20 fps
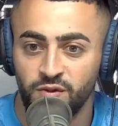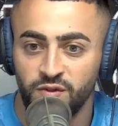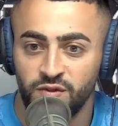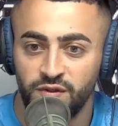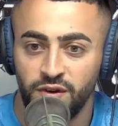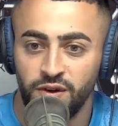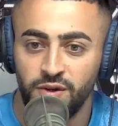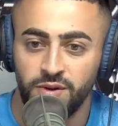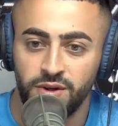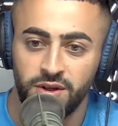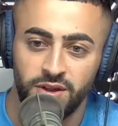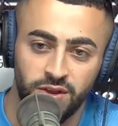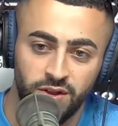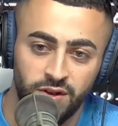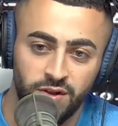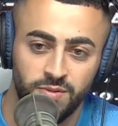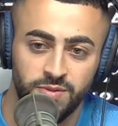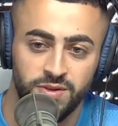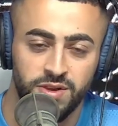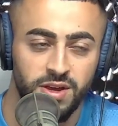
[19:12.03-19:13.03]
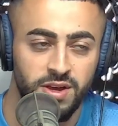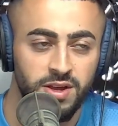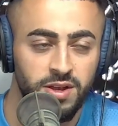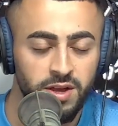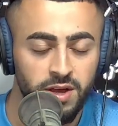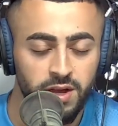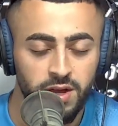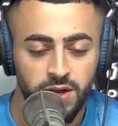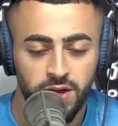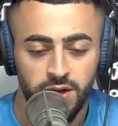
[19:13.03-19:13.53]
forward. You know what I'm saying?
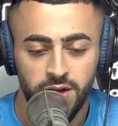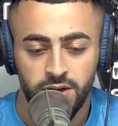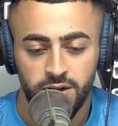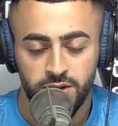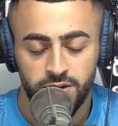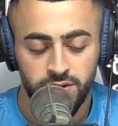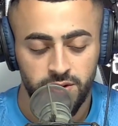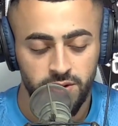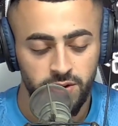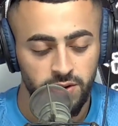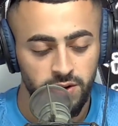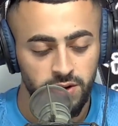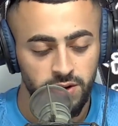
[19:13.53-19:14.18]
So